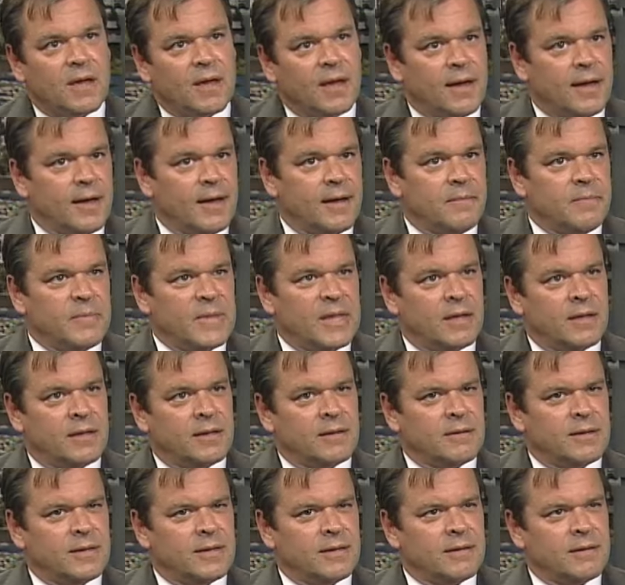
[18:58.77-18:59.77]
Mm -hmm. um,
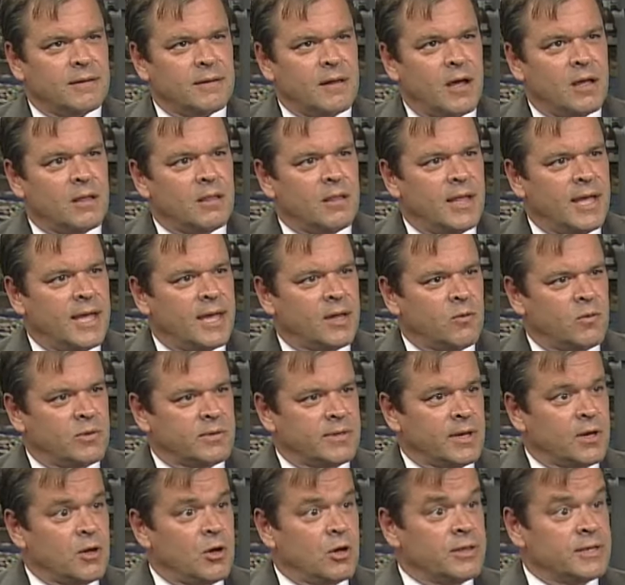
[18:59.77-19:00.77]
it, unlike what
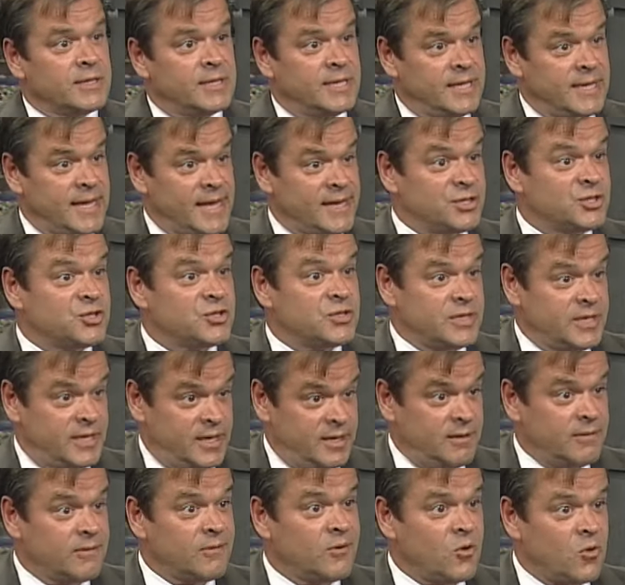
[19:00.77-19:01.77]
they call the
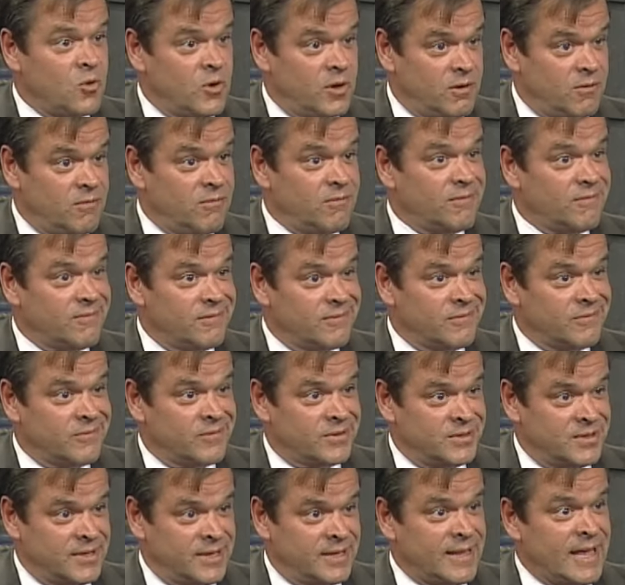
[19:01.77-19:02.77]
THC oil,
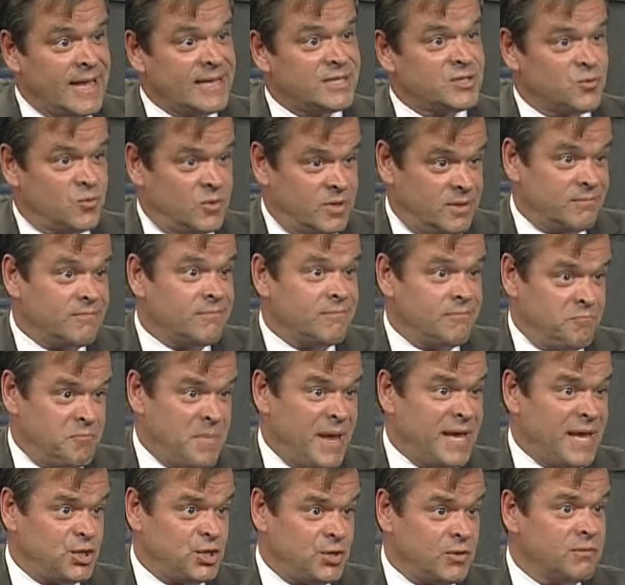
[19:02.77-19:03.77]
and that's what mm -hmm.
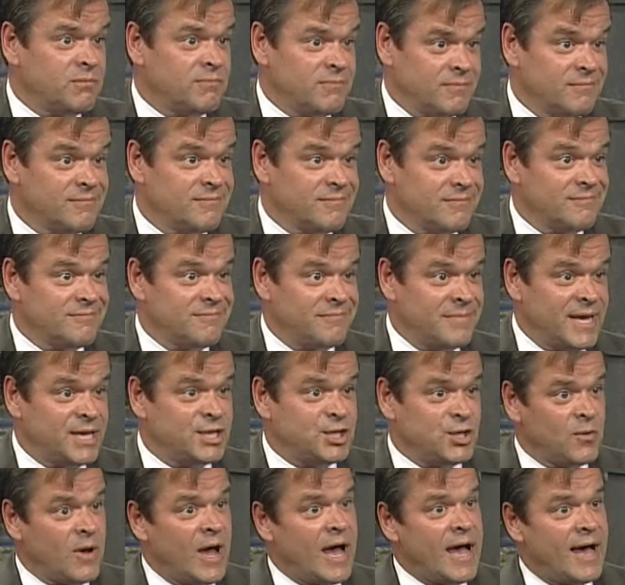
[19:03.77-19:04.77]
you mm-hmm. makes
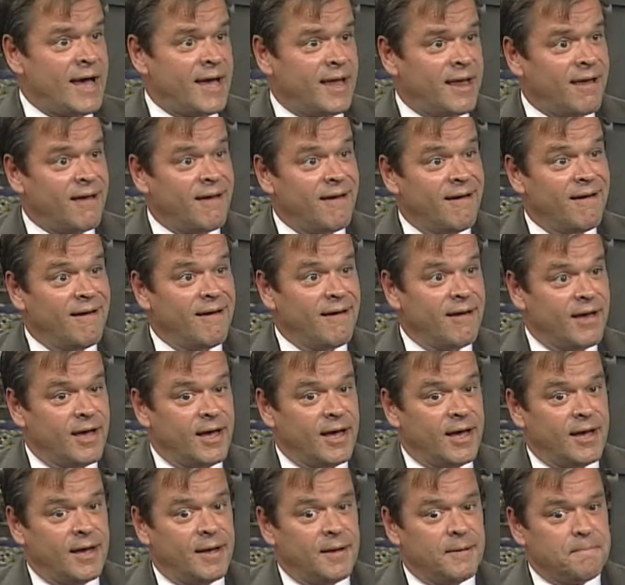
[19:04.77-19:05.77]
you high. Mm
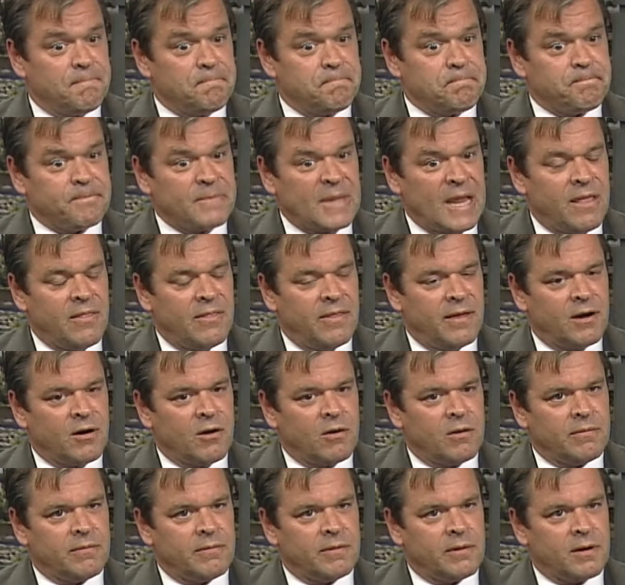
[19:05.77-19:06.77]
-hmm. um, there
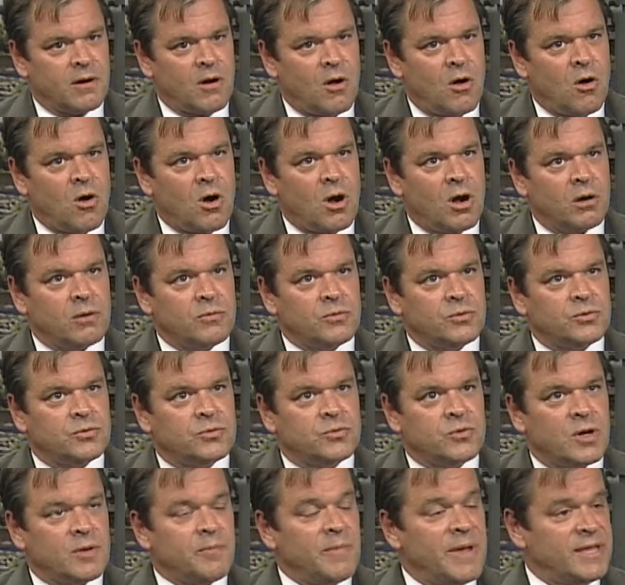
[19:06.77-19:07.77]
there are
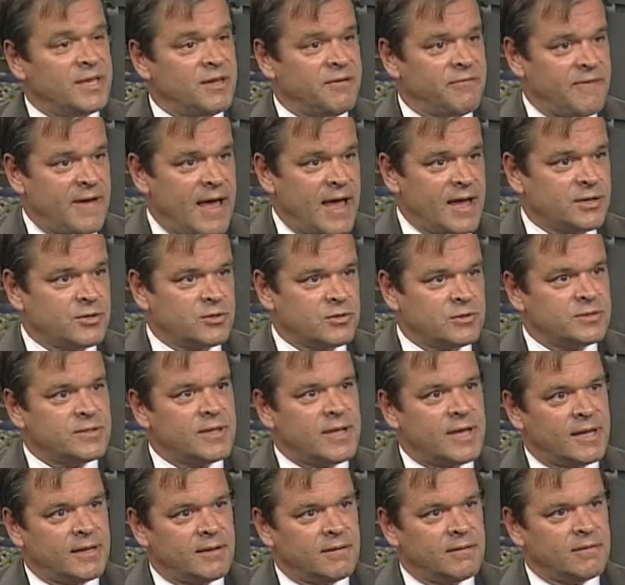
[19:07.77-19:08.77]
drug manufacturers
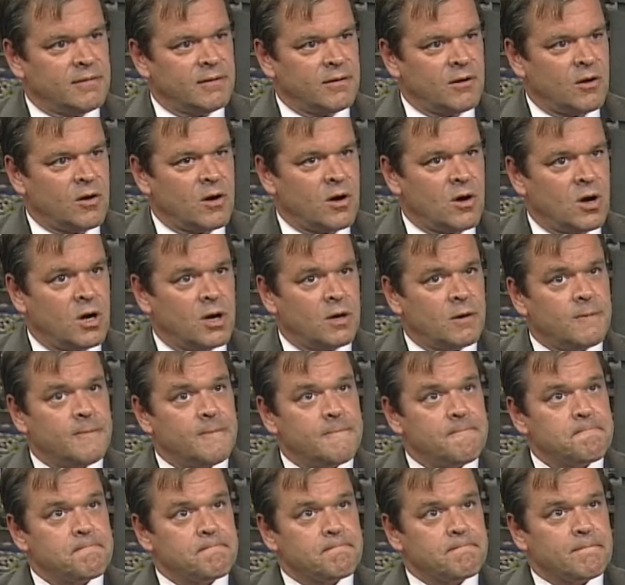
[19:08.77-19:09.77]
that are
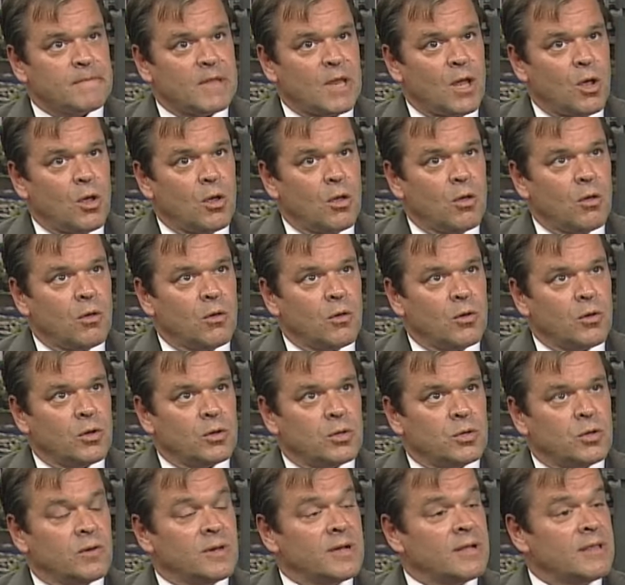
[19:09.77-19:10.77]

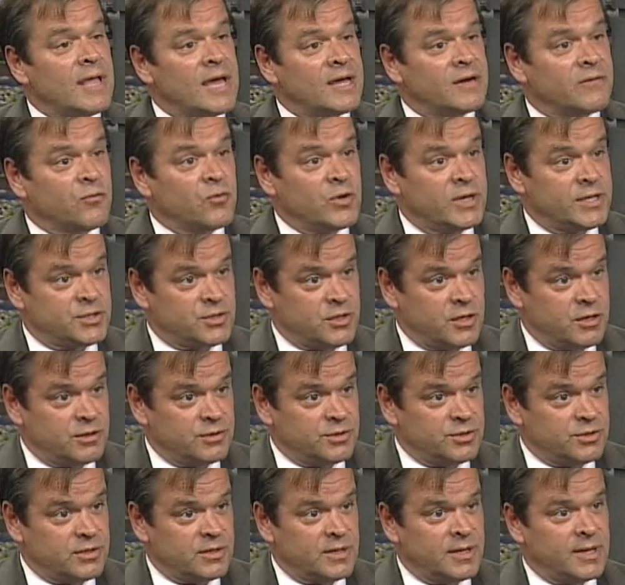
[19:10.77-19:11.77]
doing a lot of
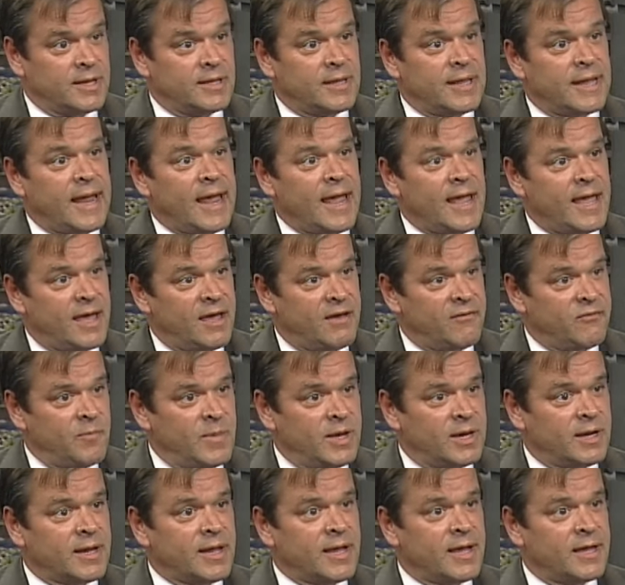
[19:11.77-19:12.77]
research, and they have
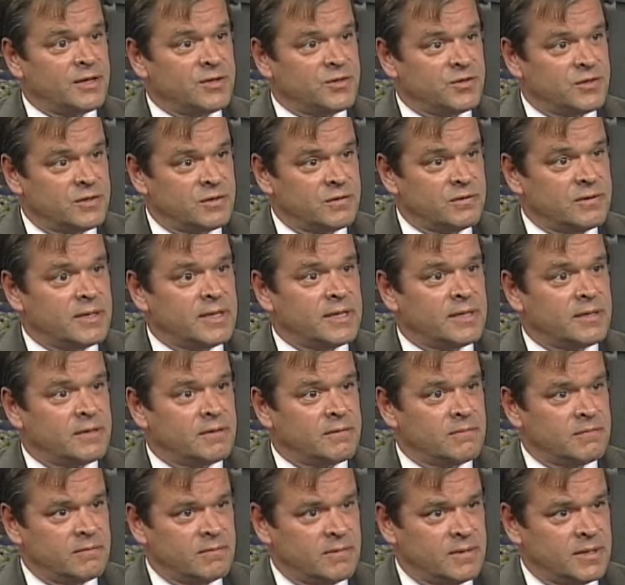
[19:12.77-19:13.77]
medication
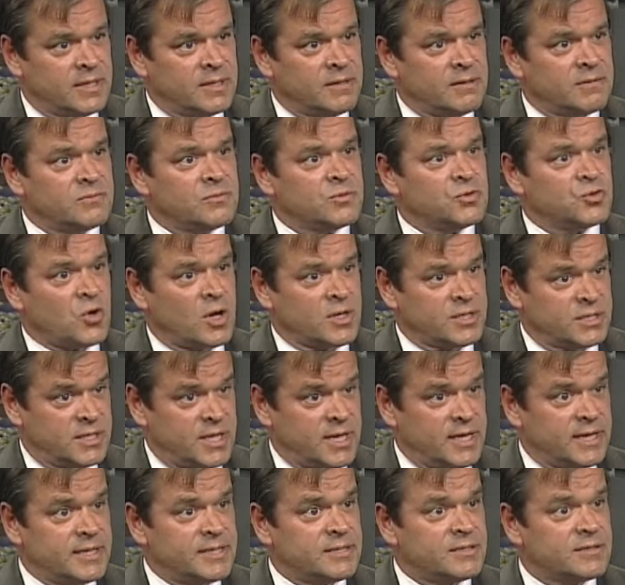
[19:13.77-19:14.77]
in in drug
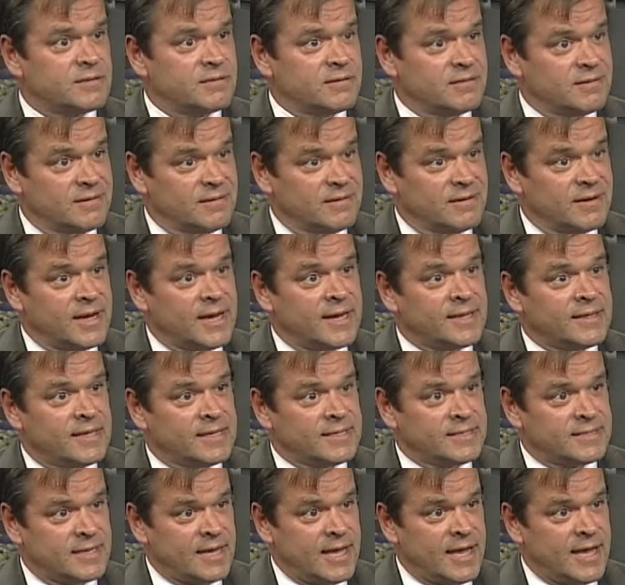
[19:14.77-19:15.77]
studies at
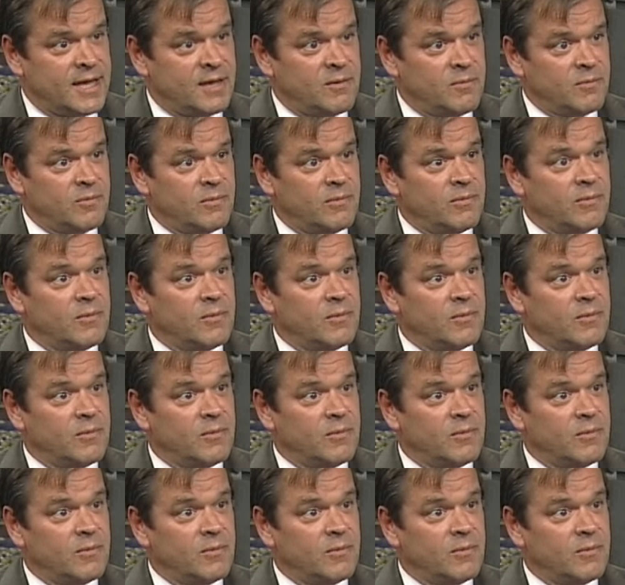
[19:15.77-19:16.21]
this time